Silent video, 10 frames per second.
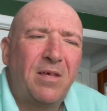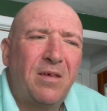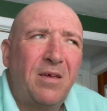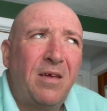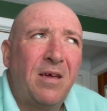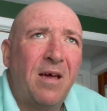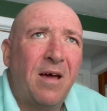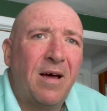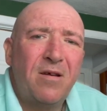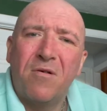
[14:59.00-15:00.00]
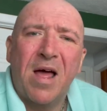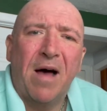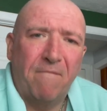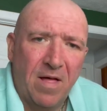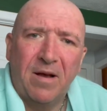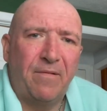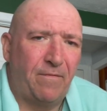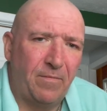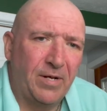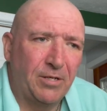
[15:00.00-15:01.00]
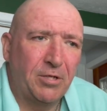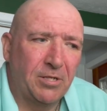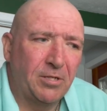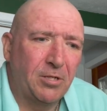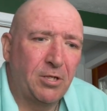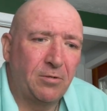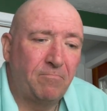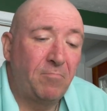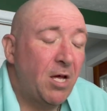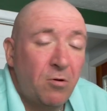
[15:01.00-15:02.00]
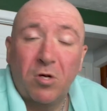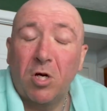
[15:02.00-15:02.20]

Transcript: Yeah, I don't have that information. So, hey, you